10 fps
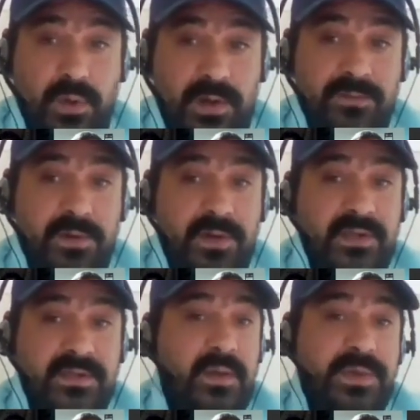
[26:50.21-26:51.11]
whatever it
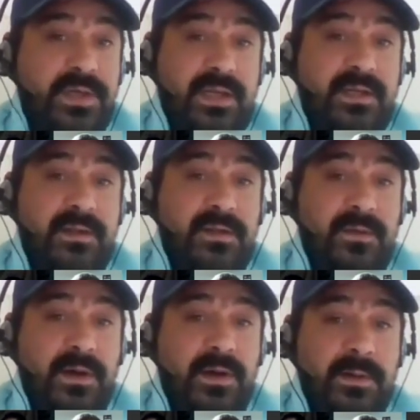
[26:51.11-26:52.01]
is that we need in the
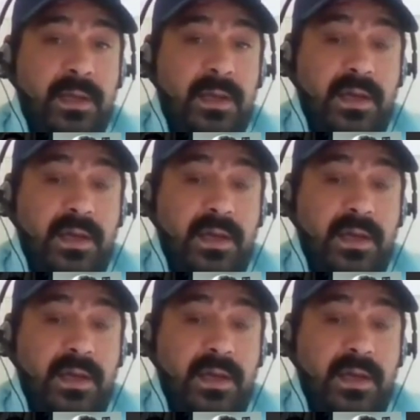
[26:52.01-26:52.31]
environment,